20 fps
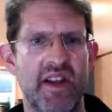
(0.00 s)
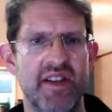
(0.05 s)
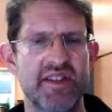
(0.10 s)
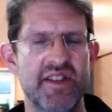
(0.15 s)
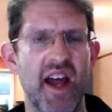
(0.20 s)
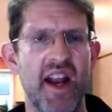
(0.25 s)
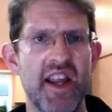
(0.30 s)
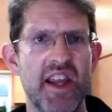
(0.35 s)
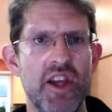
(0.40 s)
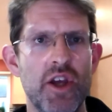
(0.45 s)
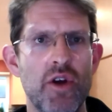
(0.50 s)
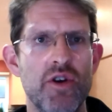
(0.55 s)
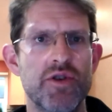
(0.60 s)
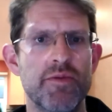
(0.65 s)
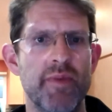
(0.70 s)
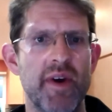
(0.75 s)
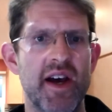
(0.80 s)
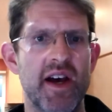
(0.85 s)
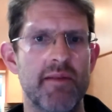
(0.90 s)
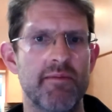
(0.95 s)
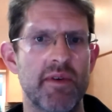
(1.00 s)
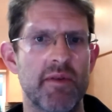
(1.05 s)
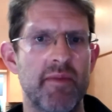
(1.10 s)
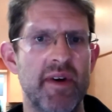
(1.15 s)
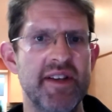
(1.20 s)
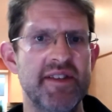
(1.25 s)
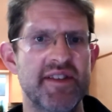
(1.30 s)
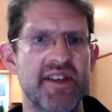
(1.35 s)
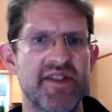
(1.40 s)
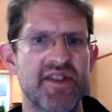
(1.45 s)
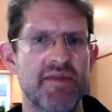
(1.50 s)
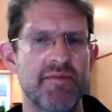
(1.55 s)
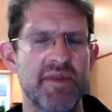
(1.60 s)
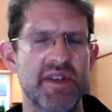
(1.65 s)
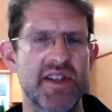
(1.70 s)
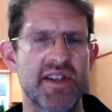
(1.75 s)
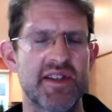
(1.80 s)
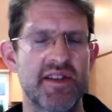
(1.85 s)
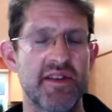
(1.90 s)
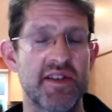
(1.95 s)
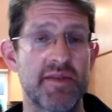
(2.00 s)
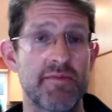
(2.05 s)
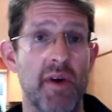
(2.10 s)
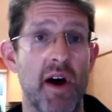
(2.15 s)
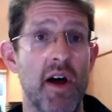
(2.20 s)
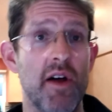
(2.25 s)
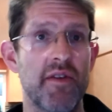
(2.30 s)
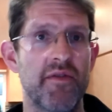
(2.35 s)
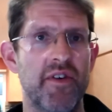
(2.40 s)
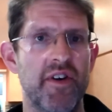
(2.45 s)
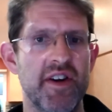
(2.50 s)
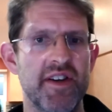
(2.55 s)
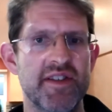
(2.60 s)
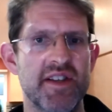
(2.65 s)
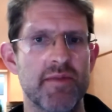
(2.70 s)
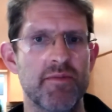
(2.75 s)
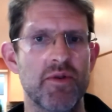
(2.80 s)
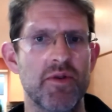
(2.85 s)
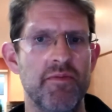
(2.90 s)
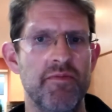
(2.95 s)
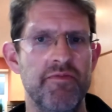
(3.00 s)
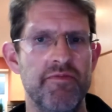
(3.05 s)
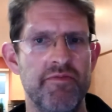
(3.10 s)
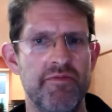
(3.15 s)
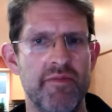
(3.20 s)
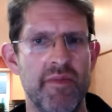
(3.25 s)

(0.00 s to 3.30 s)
It's not a huge amount, but my system is small and very simple.